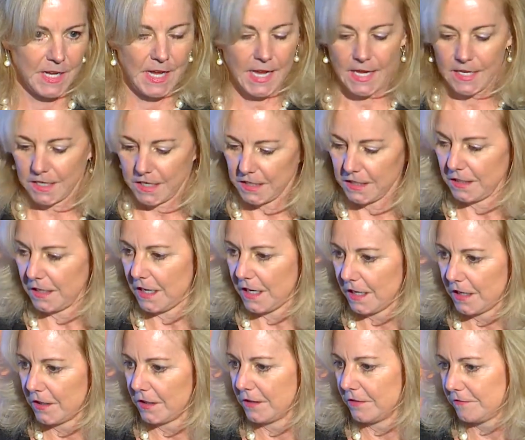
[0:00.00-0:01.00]
And
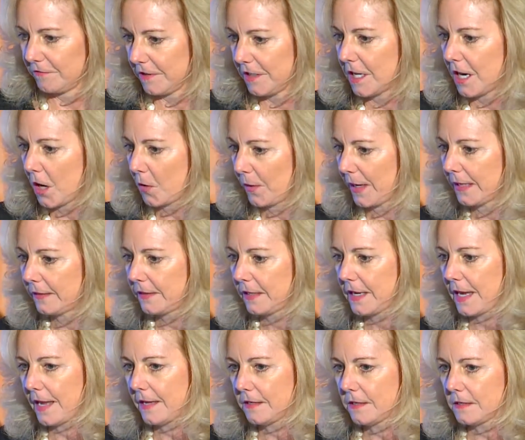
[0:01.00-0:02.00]
at
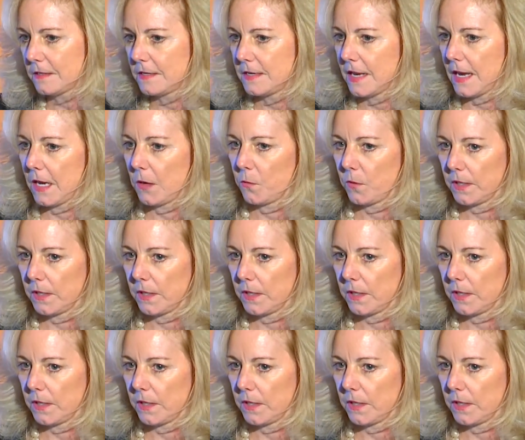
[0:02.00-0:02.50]
the end of the day,